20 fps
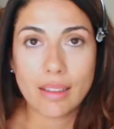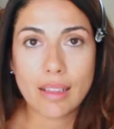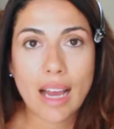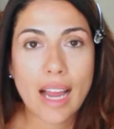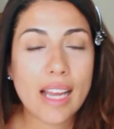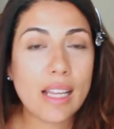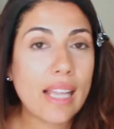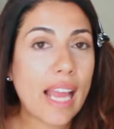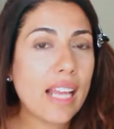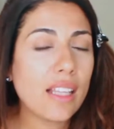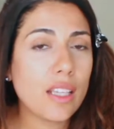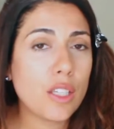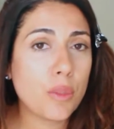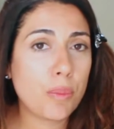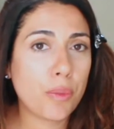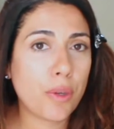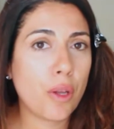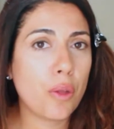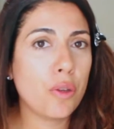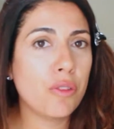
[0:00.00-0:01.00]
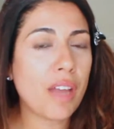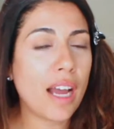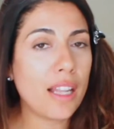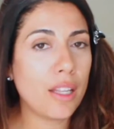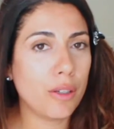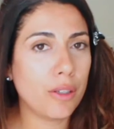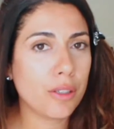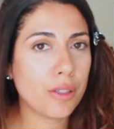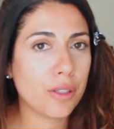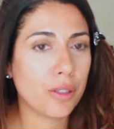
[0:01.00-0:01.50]
I like this product a
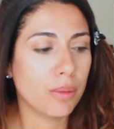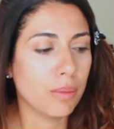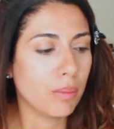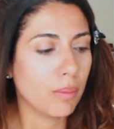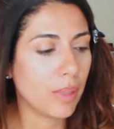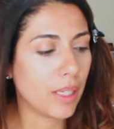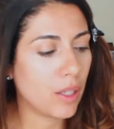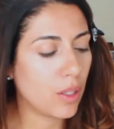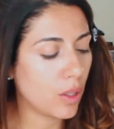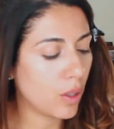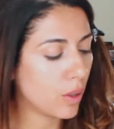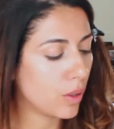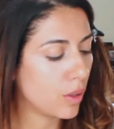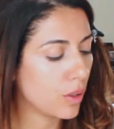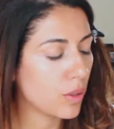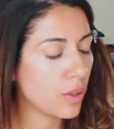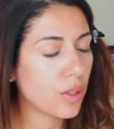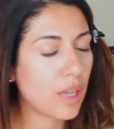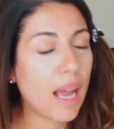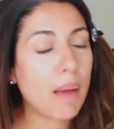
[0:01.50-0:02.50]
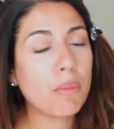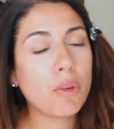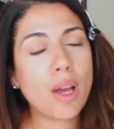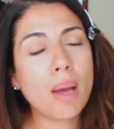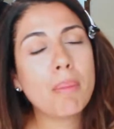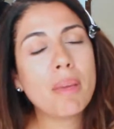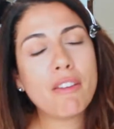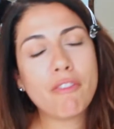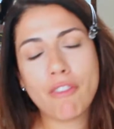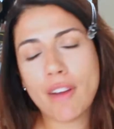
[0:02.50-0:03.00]
lot because I'm
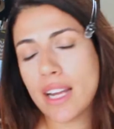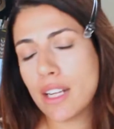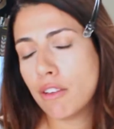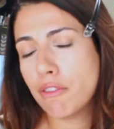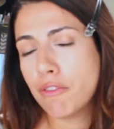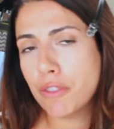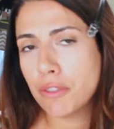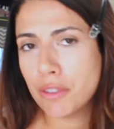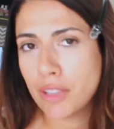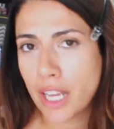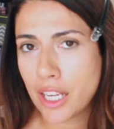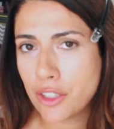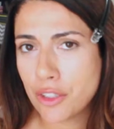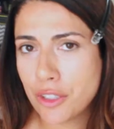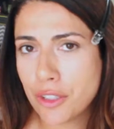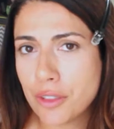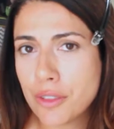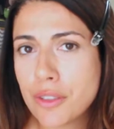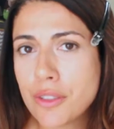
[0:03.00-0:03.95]
not a big fan of foundation,